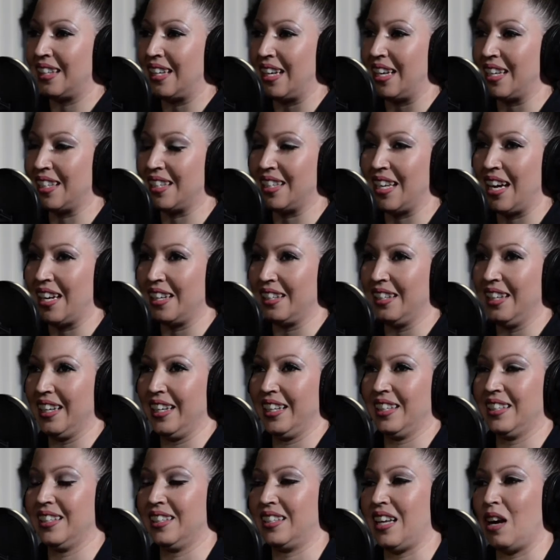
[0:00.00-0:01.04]

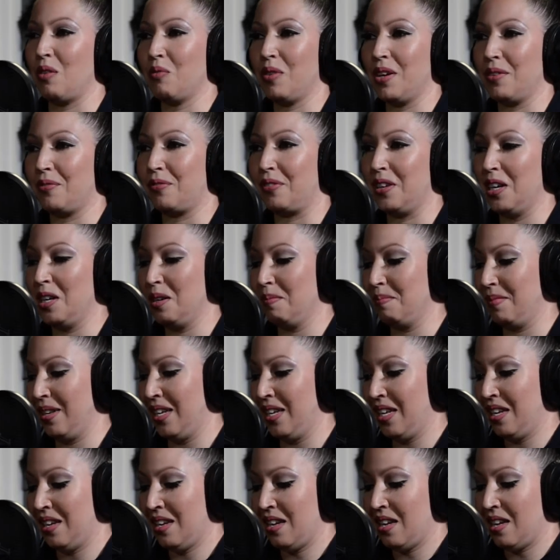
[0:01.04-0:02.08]
Exactly. I went from,
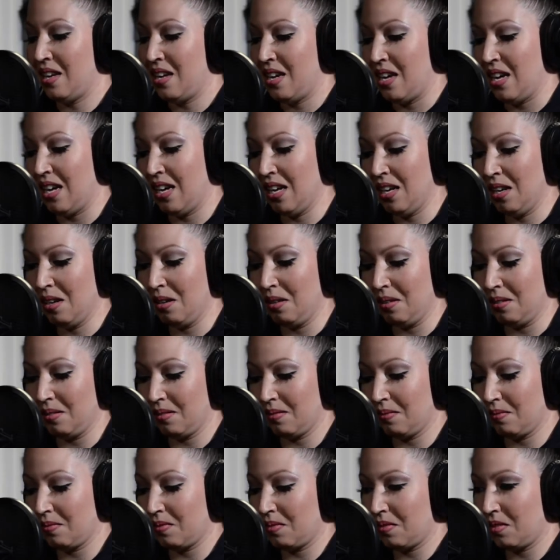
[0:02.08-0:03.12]
uh,
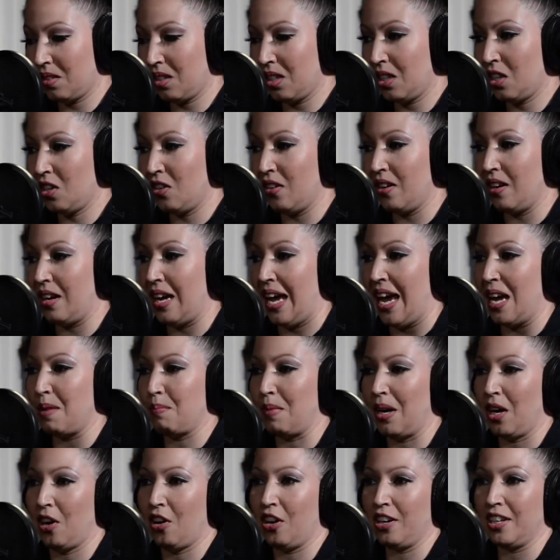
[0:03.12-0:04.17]
you know, I had
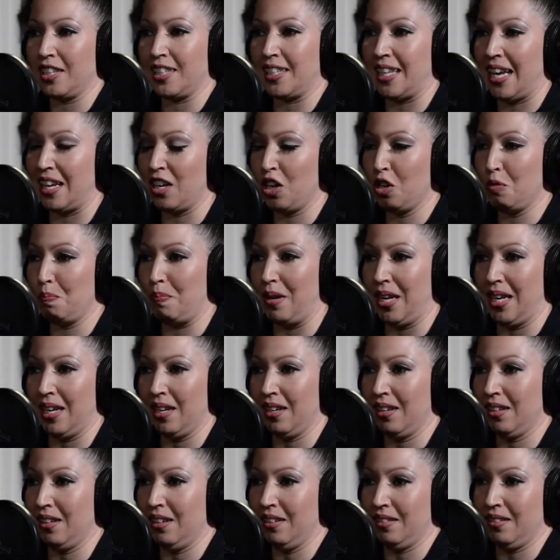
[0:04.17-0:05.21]
my heart set on
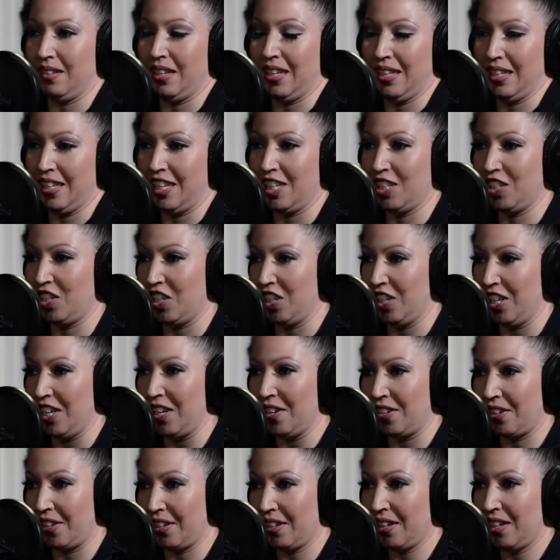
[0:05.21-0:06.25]
being an, an
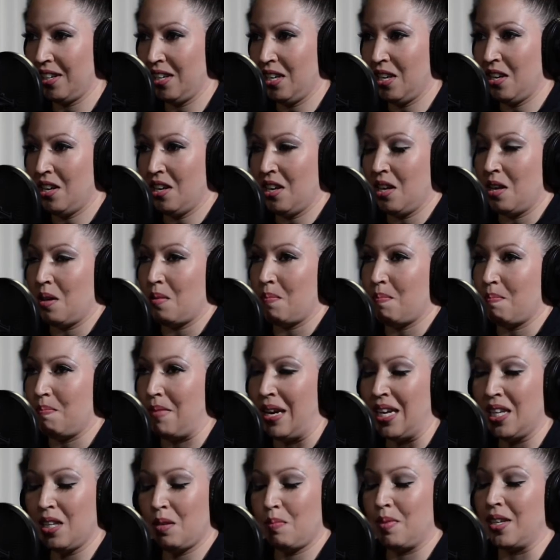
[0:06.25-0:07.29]
engineer,
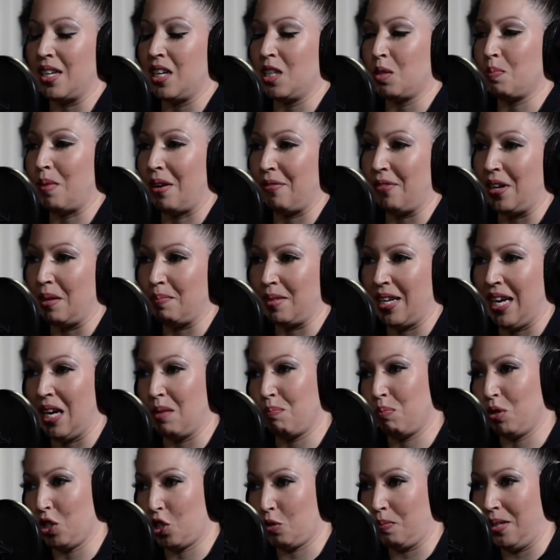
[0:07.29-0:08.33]
mainly because my family had
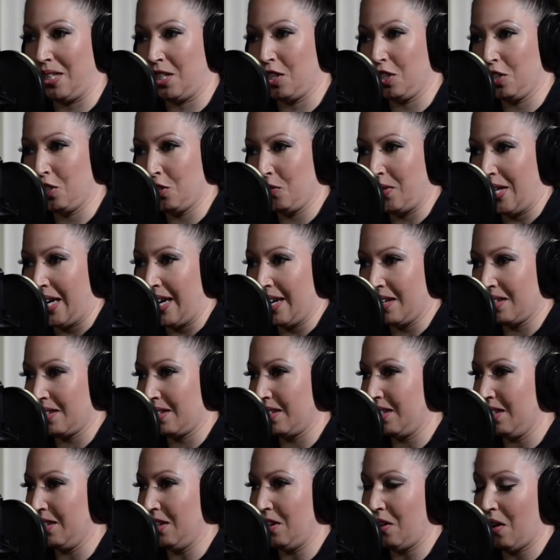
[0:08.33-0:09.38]
pushed me to do that.
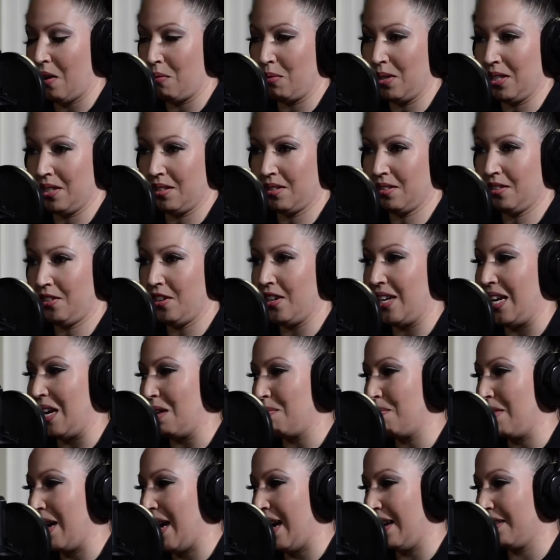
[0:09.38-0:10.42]
You know, I was good at
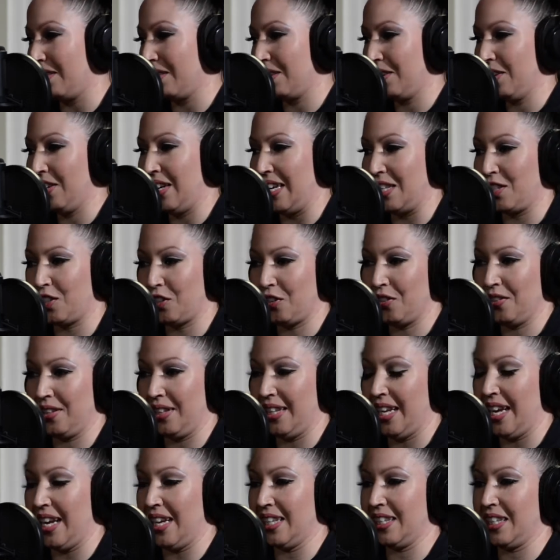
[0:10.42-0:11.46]
math, good at certain
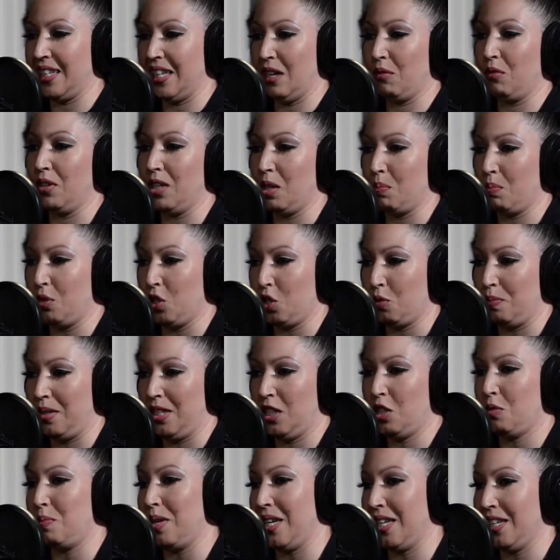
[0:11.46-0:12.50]
things, and they really pushed me
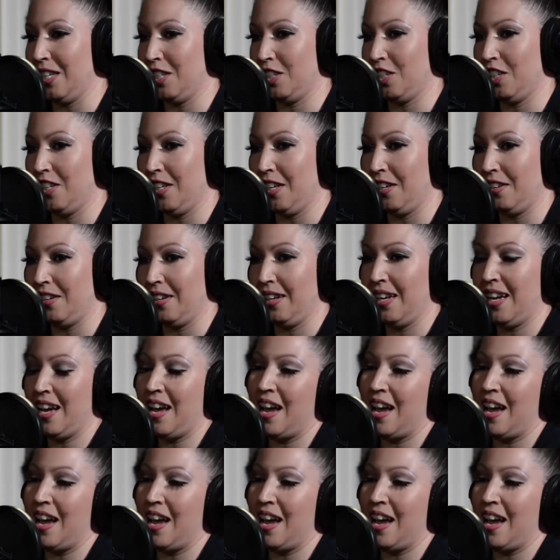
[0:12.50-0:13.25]
to be an engineer.